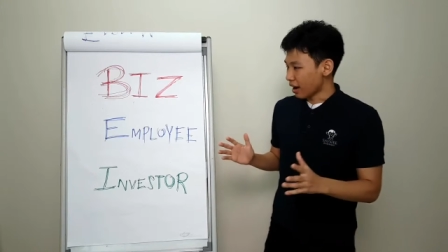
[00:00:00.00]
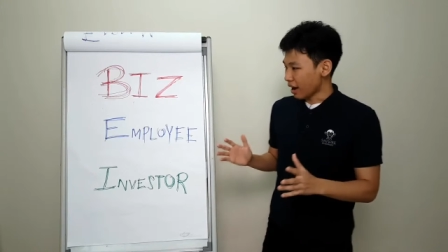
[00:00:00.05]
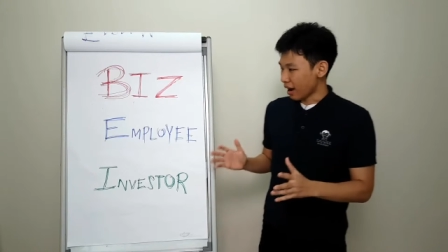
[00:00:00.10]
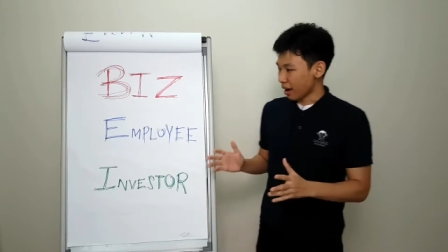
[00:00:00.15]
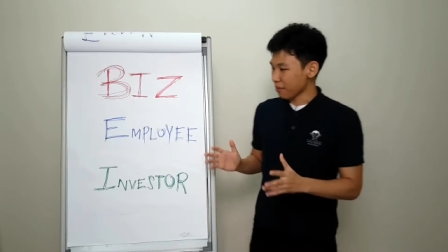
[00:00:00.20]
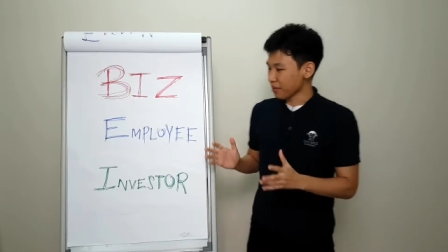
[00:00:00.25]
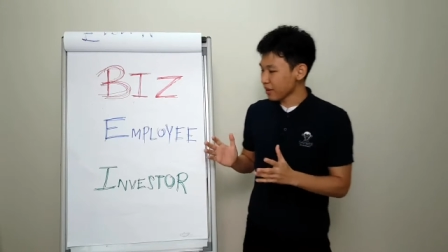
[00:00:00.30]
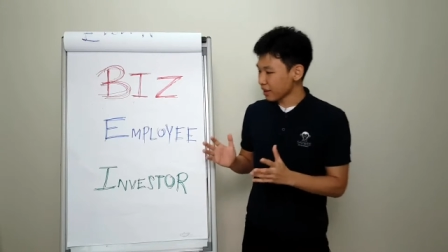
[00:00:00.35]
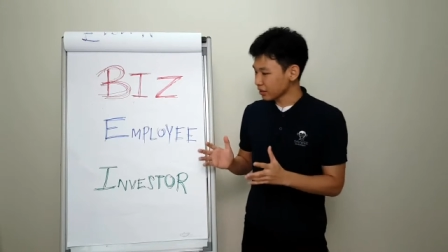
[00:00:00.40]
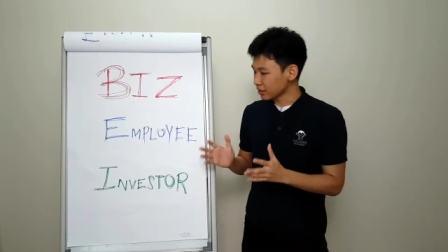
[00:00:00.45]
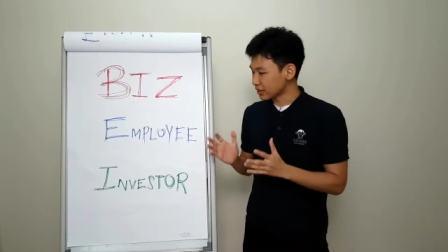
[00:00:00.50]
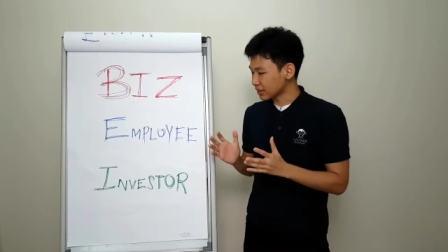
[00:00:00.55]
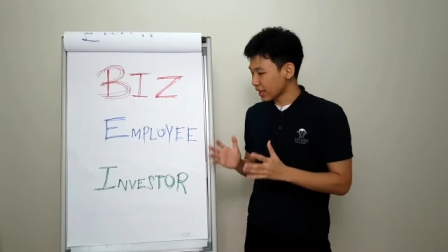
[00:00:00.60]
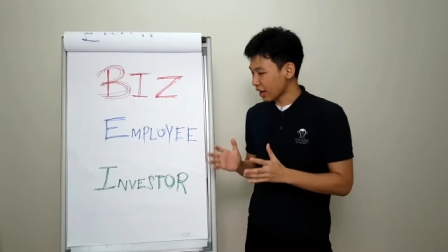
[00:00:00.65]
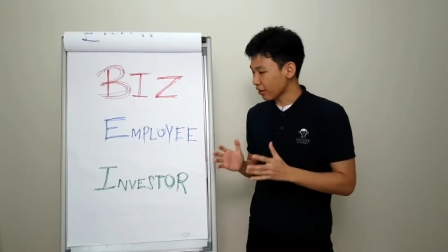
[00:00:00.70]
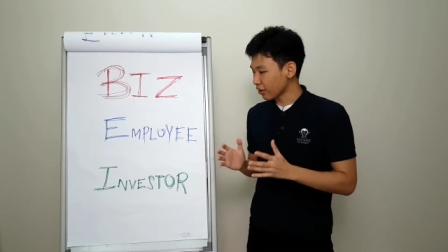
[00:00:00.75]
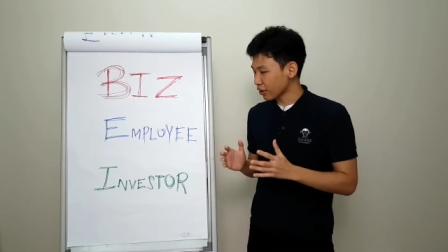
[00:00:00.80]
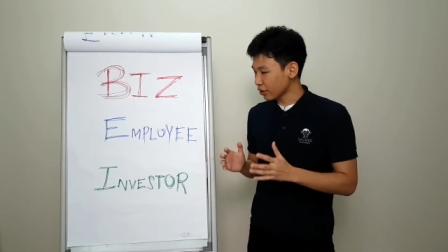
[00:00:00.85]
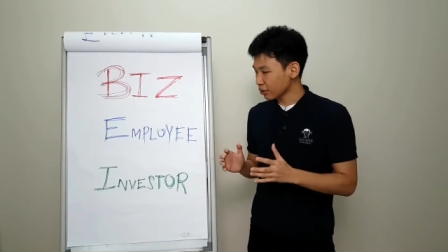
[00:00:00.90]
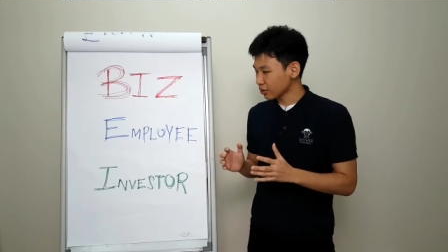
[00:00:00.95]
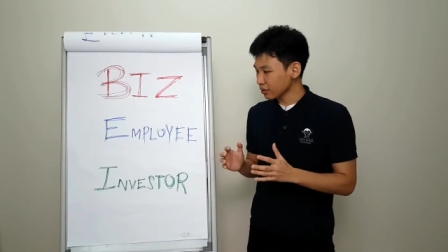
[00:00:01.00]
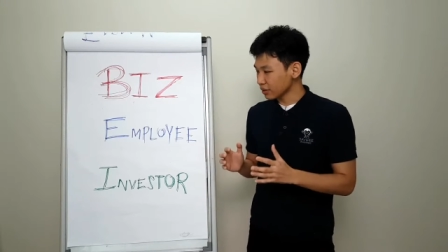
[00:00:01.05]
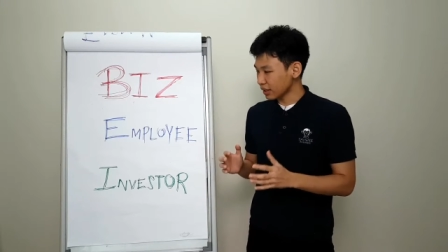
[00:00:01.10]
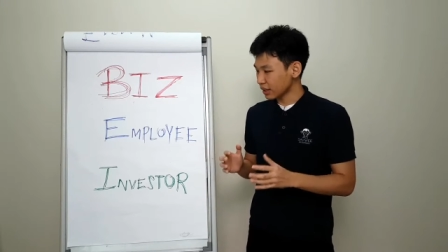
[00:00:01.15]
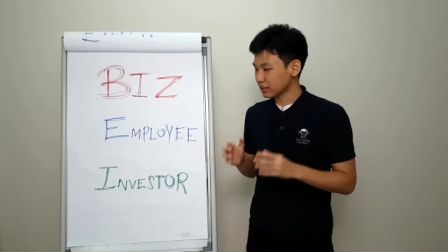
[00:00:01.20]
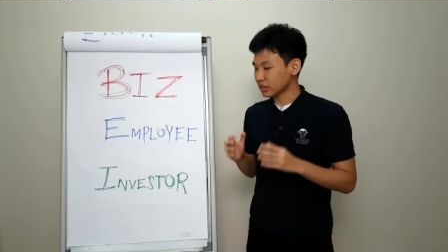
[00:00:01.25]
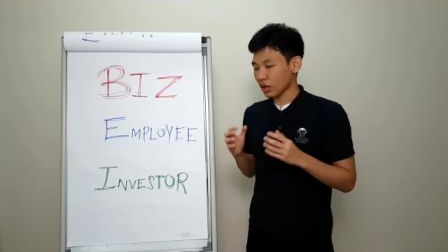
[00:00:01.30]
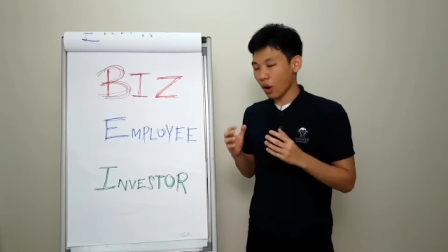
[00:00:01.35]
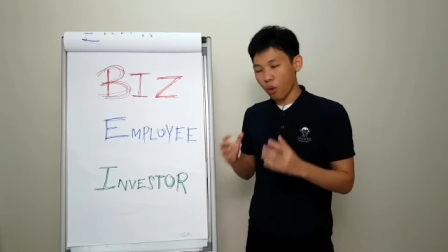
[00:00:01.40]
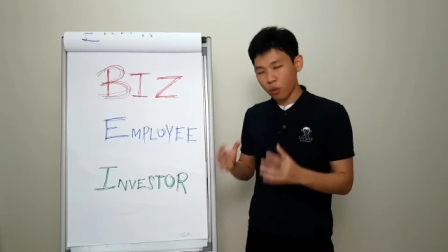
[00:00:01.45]
I'm here to tell you
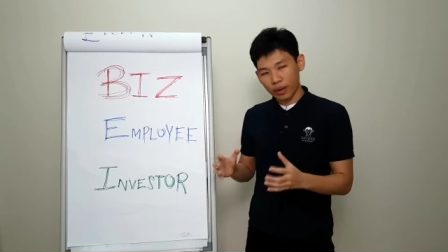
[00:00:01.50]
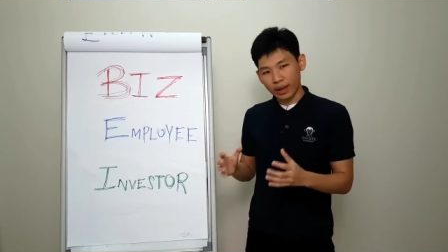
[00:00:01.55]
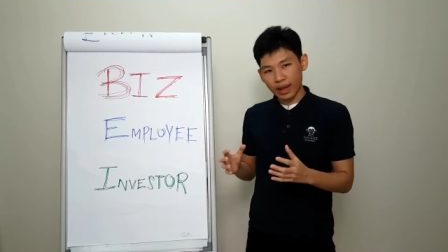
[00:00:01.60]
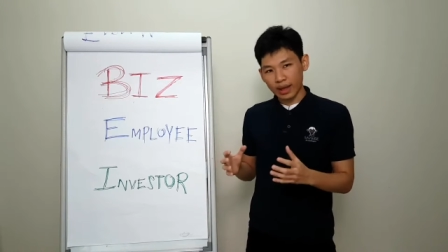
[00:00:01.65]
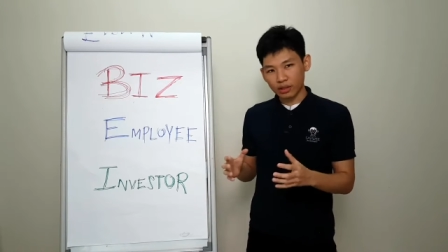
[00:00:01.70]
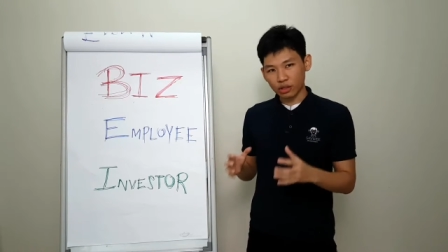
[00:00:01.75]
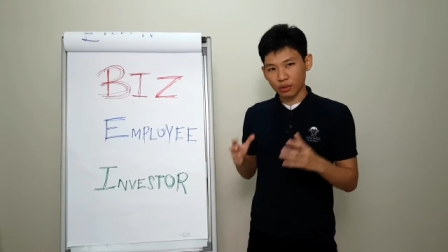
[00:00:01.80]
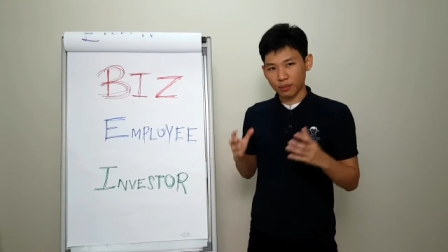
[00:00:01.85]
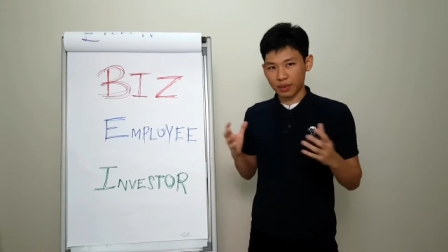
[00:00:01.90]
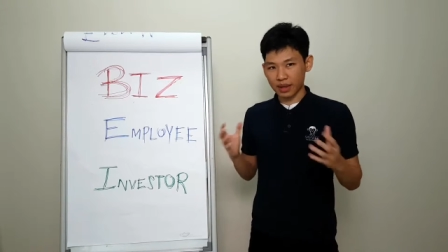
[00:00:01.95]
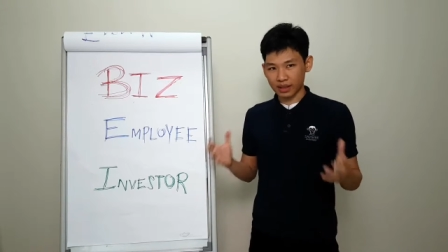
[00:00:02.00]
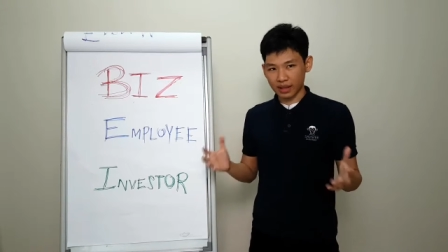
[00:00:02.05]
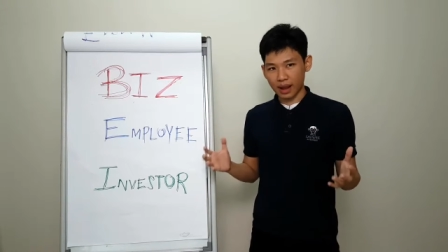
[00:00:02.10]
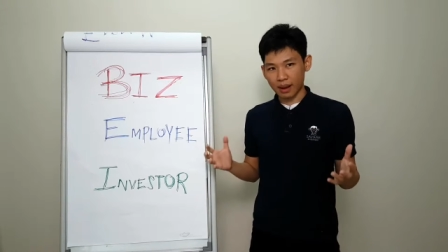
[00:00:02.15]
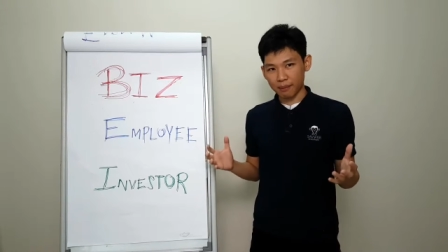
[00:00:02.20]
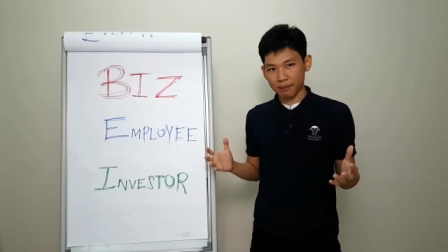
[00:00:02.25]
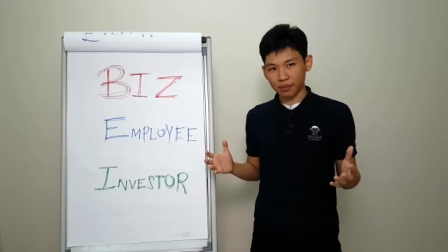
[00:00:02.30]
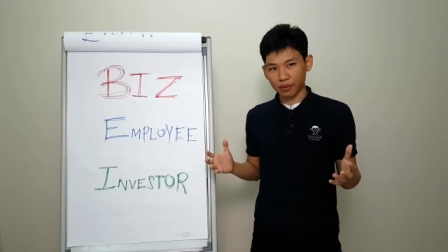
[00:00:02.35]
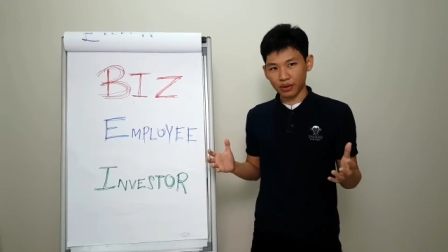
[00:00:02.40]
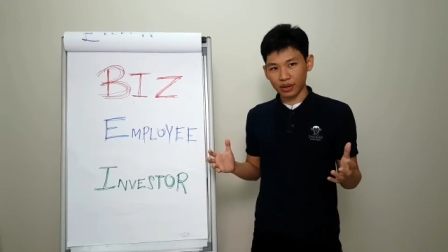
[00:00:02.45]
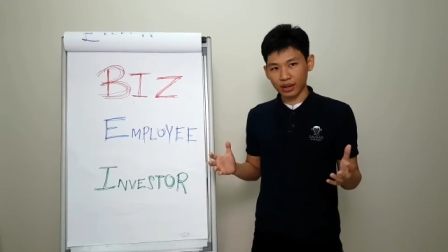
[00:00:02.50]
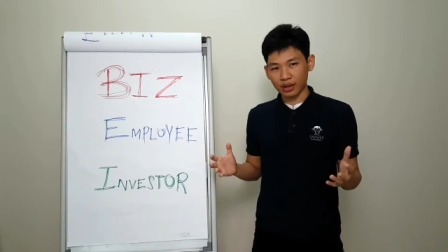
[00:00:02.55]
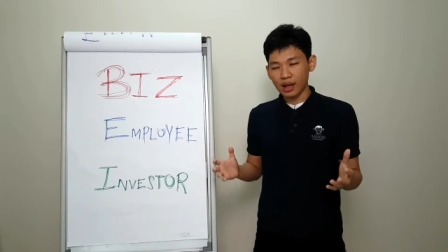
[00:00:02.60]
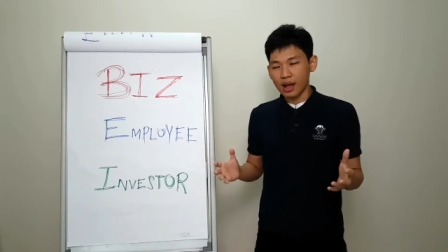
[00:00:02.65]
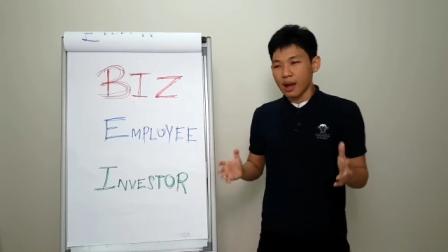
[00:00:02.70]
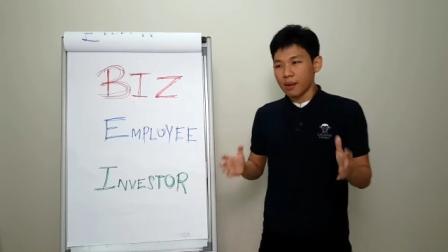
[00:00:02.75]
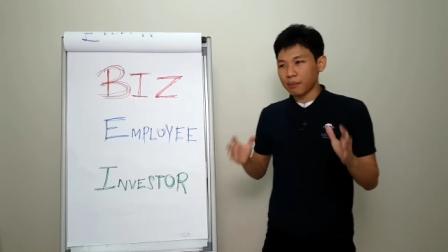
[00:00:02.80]
it's okay to be an employee.